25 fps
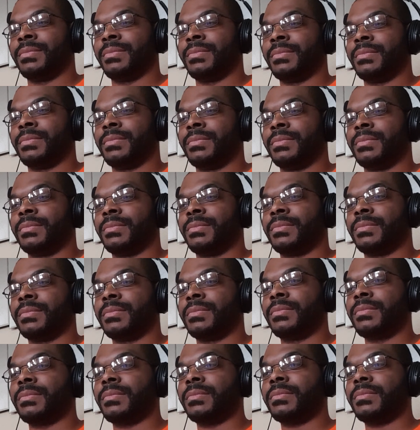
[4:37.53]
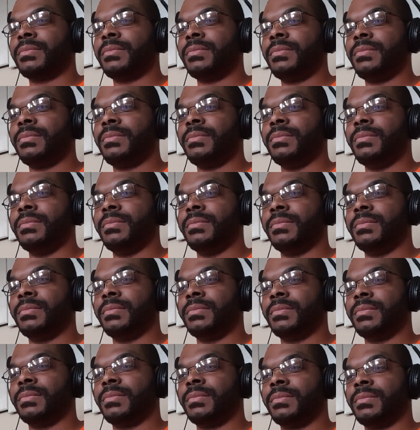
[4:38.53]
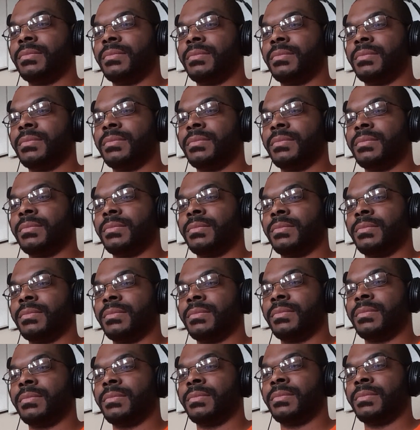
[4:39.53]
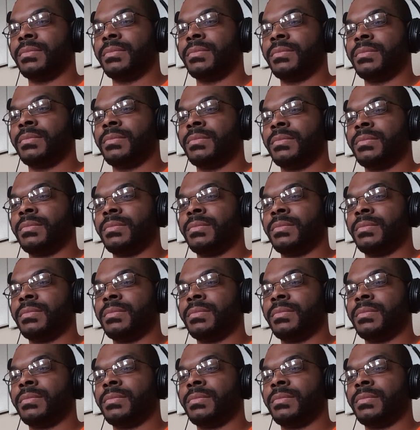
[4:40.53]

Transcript: [no speech]